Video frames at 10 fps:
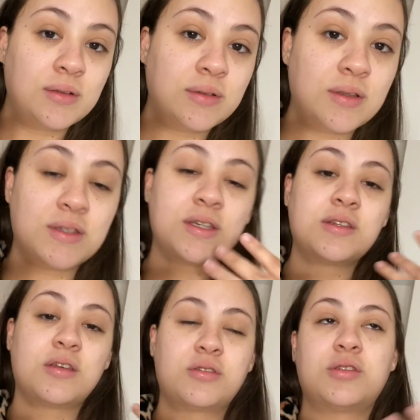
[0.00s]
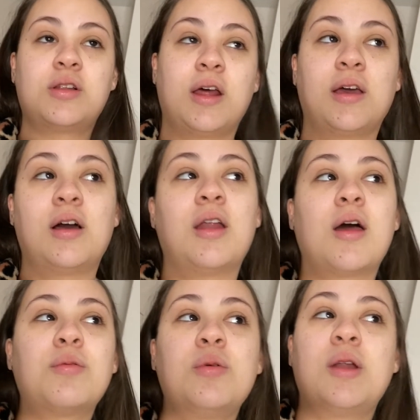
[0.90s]
it's easy. Like a lot
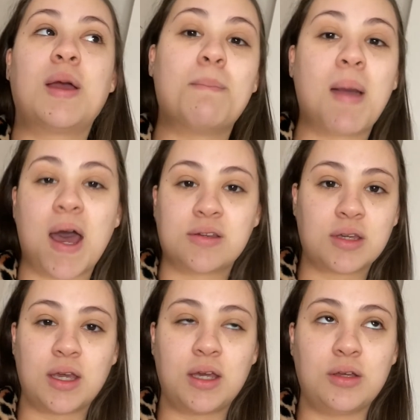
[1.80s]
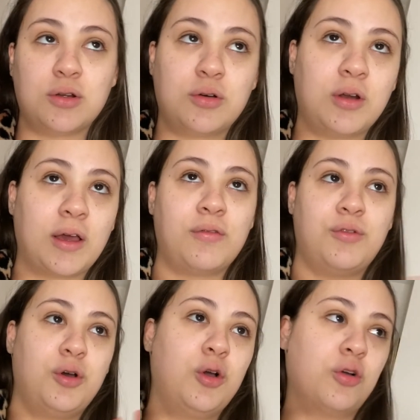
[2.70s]
of people like masking, you know, like
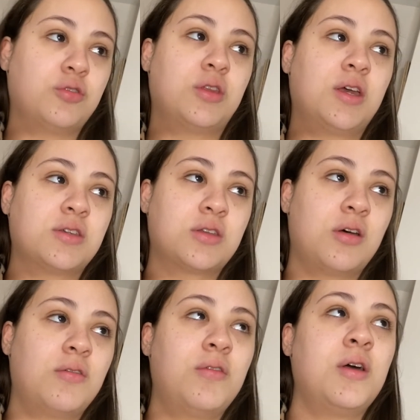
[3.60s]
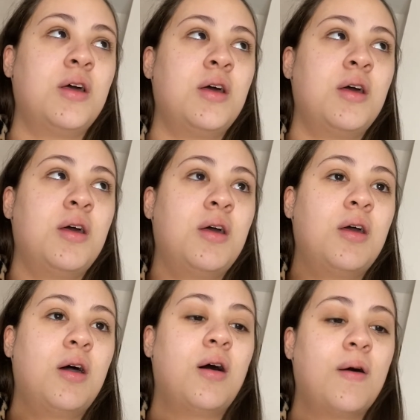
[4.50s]
for girls' night and stuff.
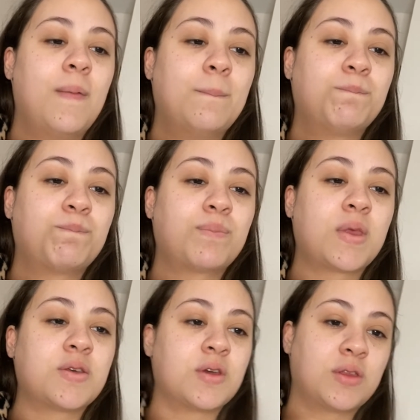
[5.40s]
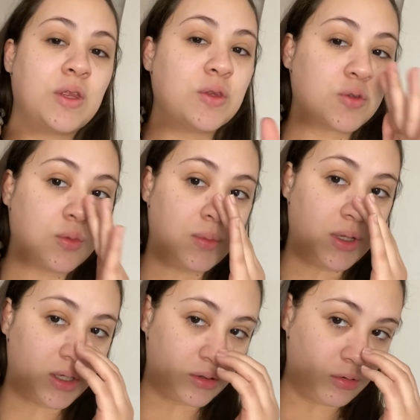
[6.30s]
So I think this would be
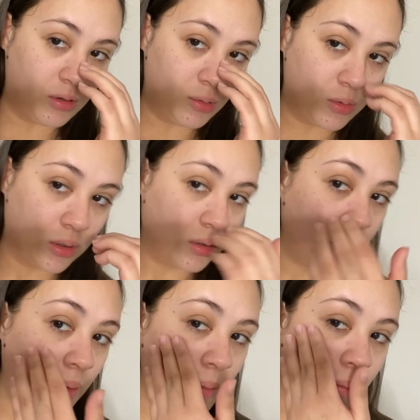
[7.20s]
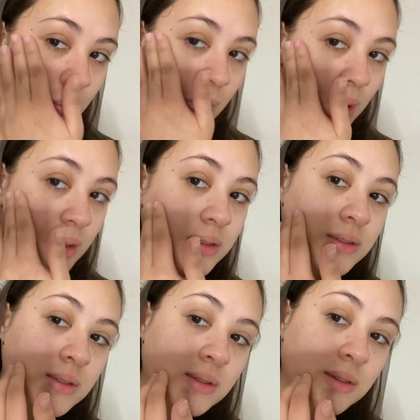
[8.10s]
like a great one. But
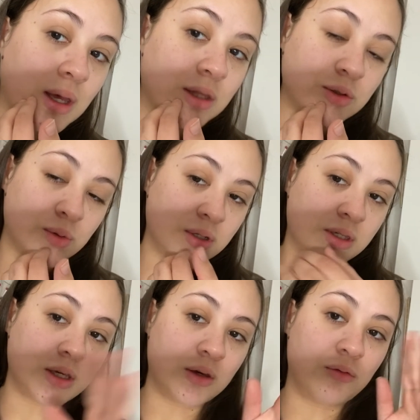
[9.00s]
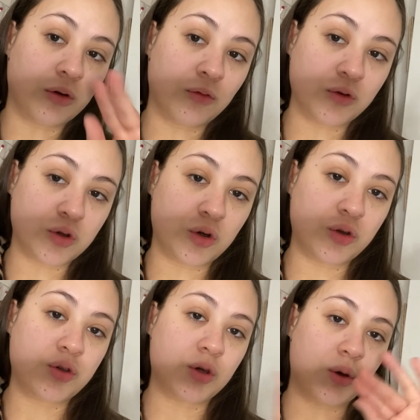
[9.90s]
I just want to see real
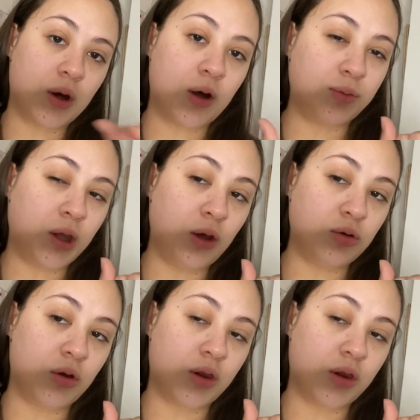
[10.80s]
results, so I'll update you on